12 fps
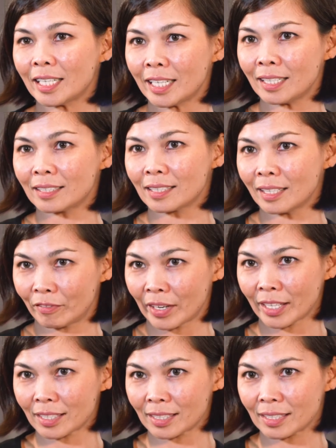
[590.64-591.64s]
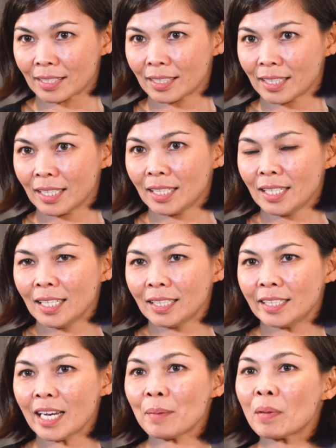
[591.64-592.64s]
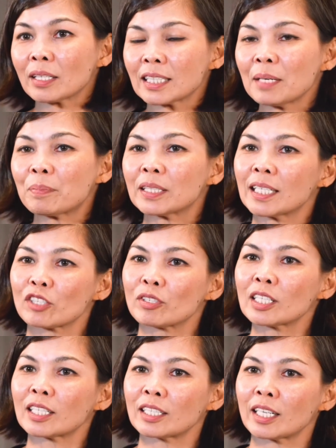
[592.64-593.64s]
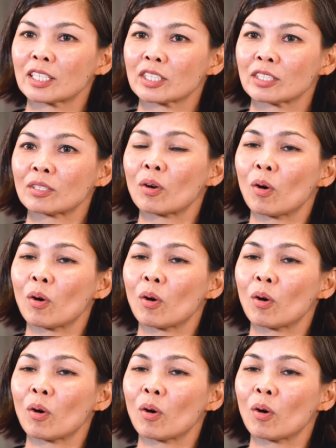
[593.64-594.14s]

heat effects. The MRT pedestrian connection